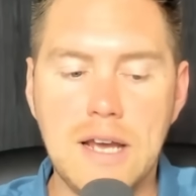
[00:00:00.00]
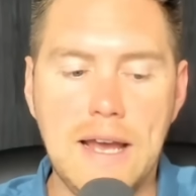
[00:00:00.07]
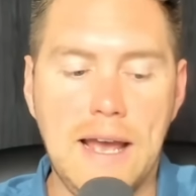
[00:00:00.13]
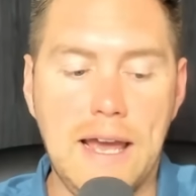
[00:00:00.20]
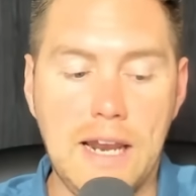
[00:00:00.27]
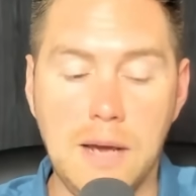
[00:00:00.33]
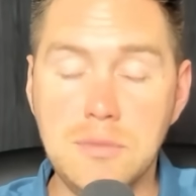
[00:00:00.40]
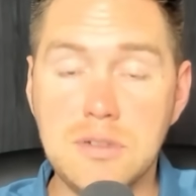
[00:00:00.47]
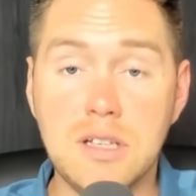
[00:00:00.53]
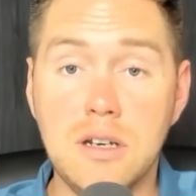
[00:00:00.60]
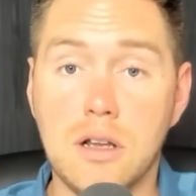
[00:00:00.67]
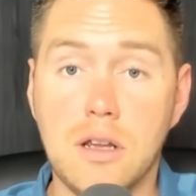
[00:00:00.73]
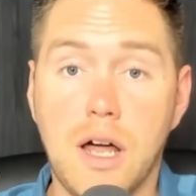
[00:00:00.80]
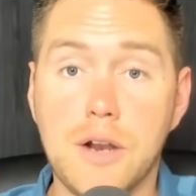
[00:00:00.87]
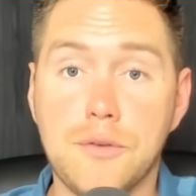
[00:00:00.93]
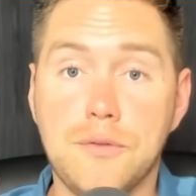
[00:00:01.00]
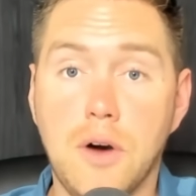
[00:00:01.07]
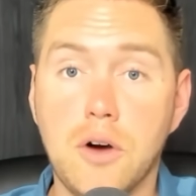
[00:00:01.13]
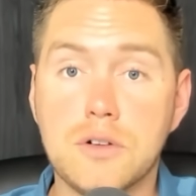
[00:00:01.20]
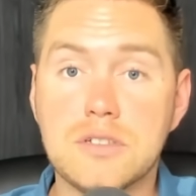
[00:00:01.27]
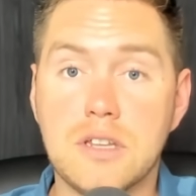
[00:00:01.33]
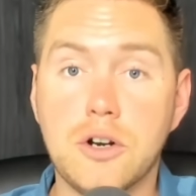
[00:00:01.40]
And I'm seeing a lot of
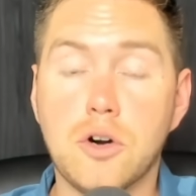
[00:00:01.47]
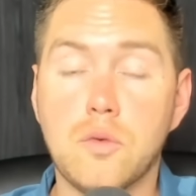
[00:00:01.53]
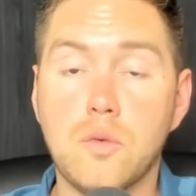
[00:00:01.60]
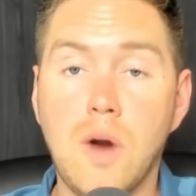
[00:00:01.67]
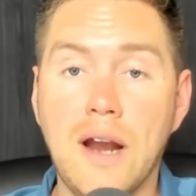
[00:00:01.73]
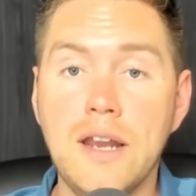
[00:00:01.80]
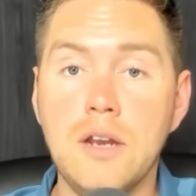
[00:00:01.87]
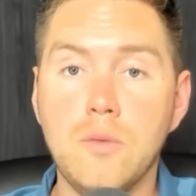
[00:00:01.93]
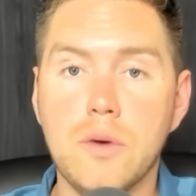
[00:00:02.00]
folks that are running